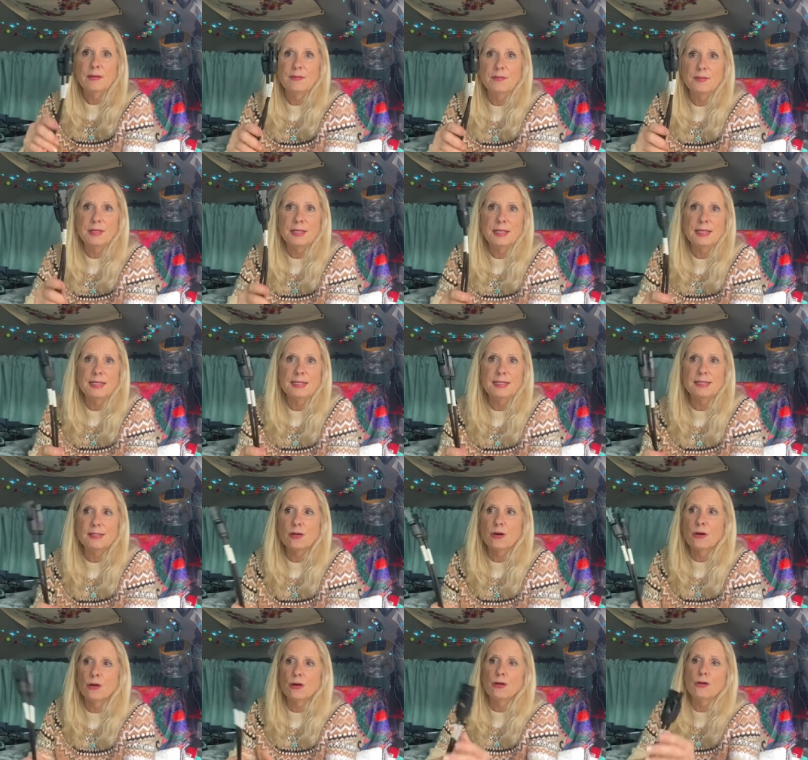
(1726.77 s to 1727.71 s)
These
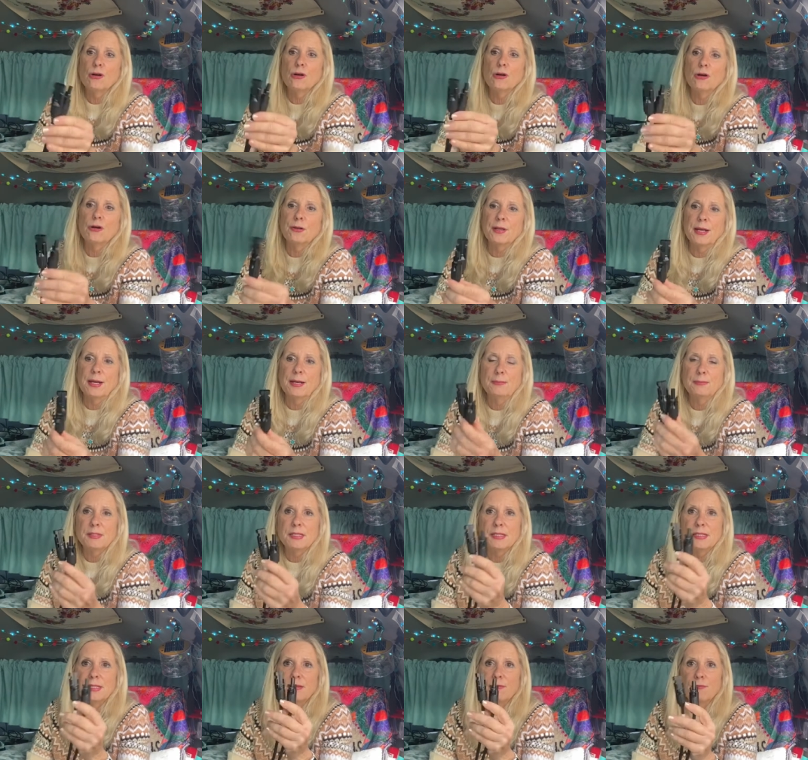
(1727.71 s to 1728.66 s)
are called
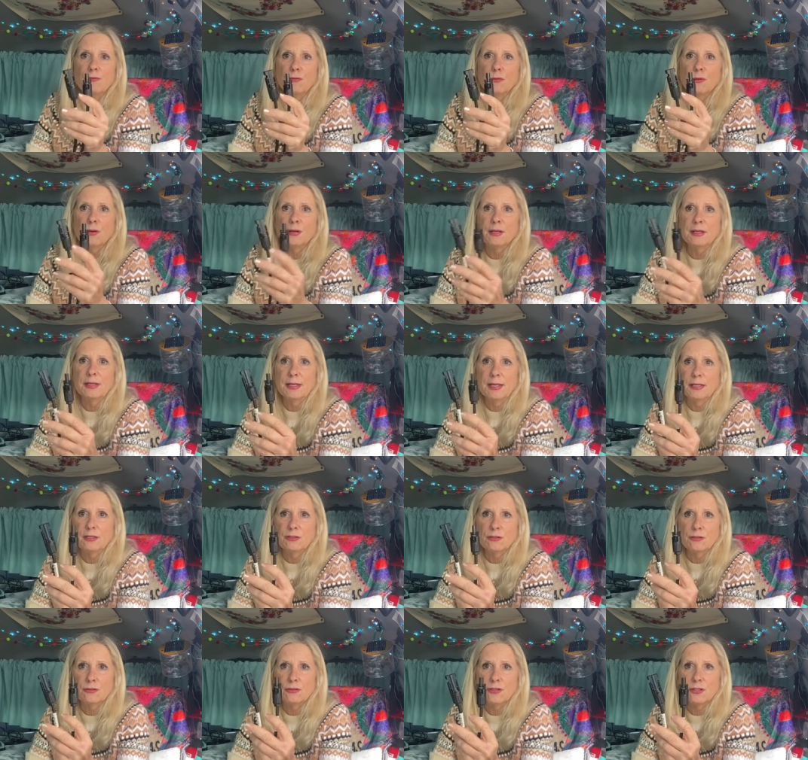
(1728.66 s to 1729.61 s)
MC4
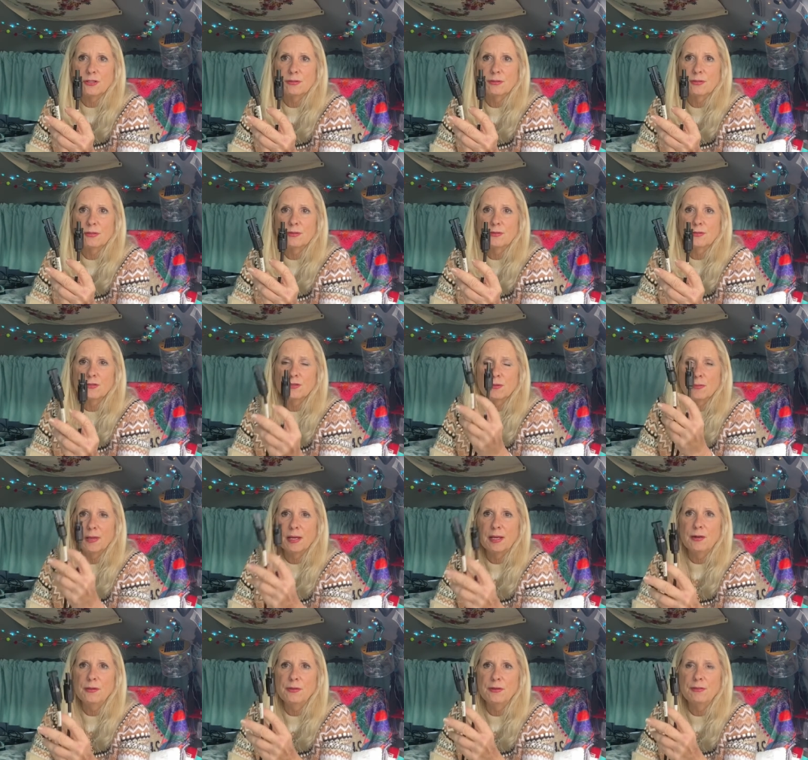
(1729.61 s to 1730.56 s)
connectors. There's a
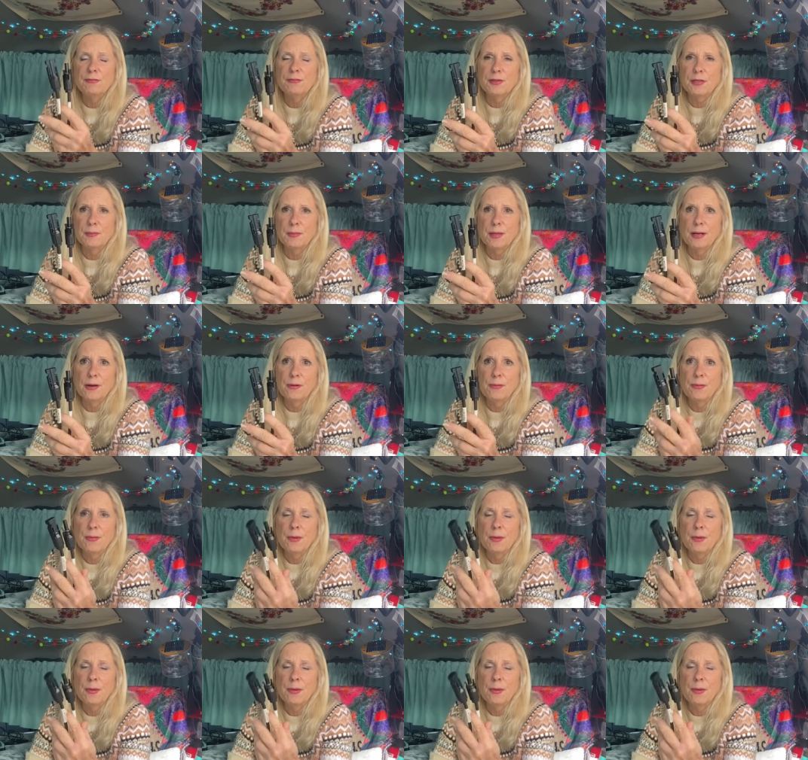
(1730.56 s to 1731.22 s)
male and a female.